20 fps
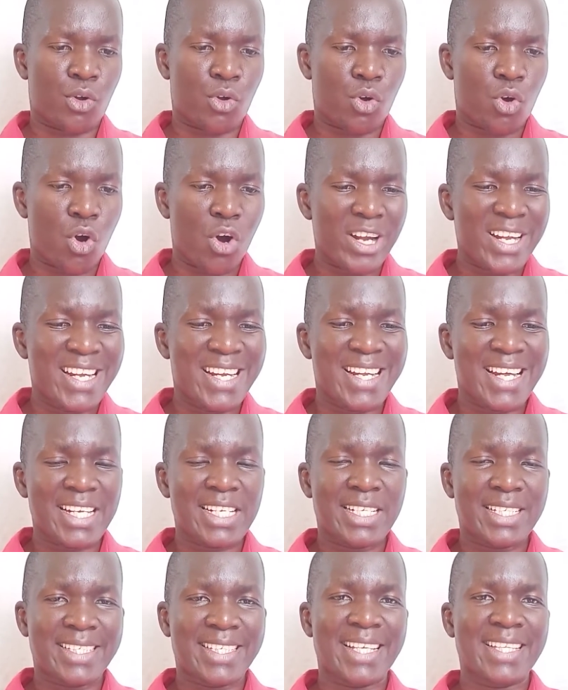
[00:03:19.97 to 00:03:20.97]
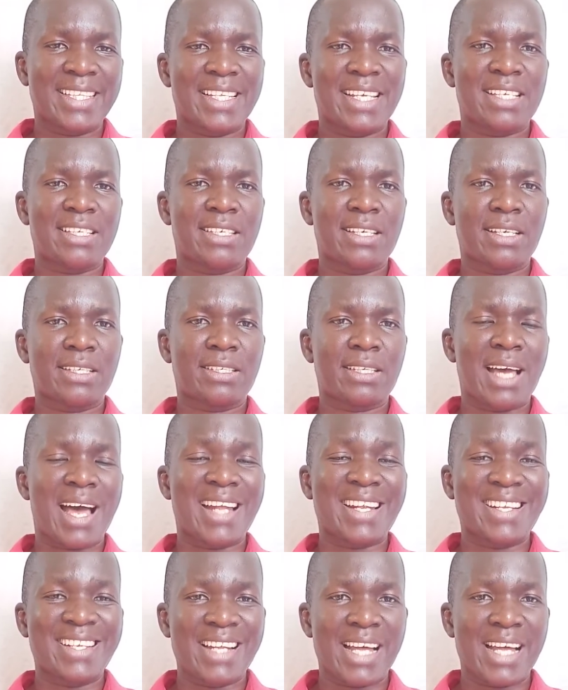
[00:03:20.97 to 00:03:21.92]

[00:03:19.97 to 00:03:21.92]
coordinate sentences, and